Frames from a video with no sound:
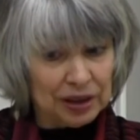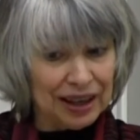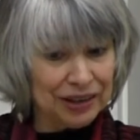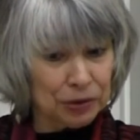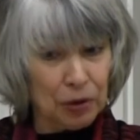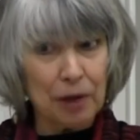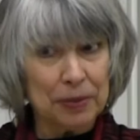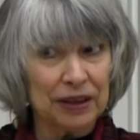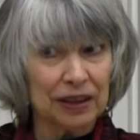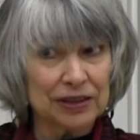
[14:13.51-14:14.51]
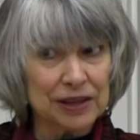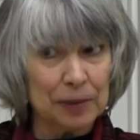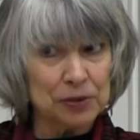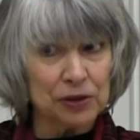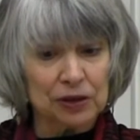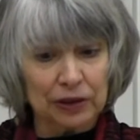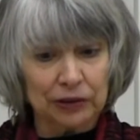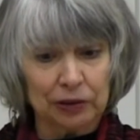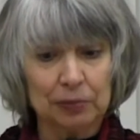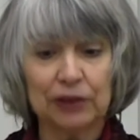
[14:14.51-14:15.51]
anthropic
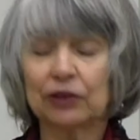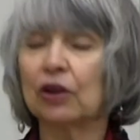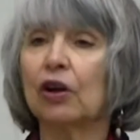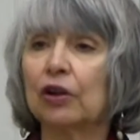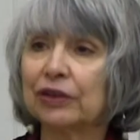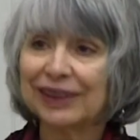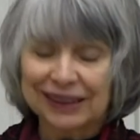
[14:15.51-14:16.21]
exceptionalism is called